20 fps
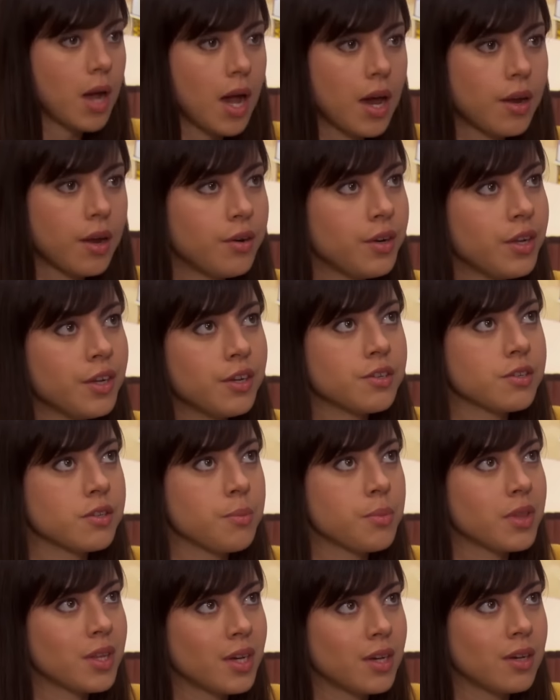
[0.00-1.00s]
I don't need your
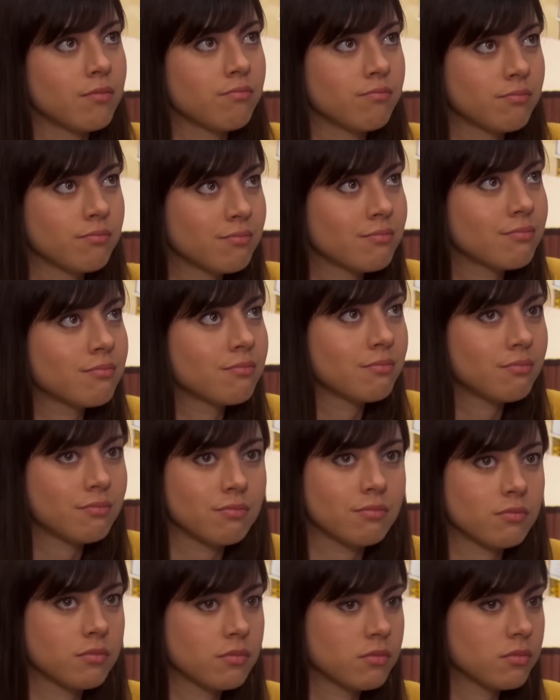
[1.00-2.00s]
sympathy.
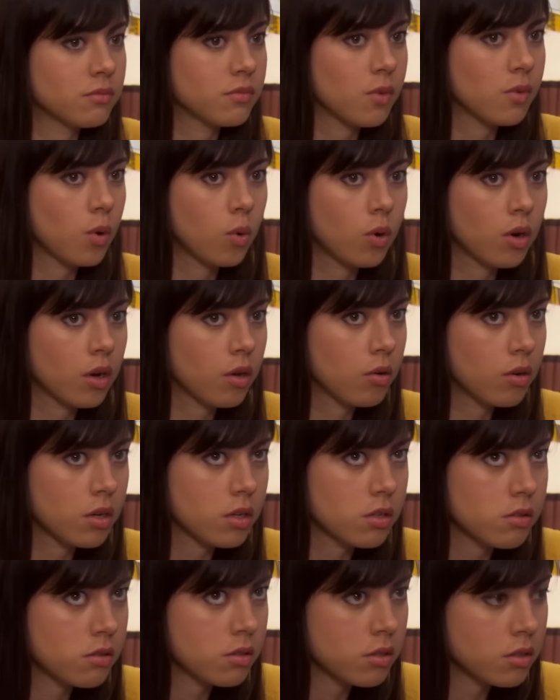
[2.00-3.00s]
Or
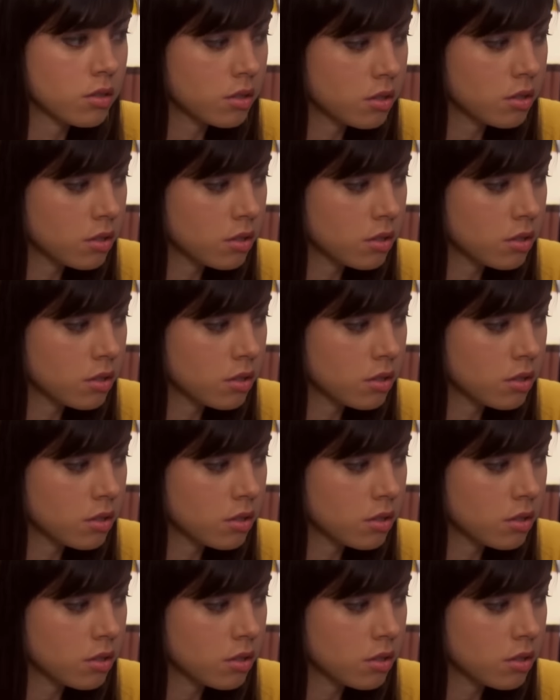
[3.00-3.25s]
yours.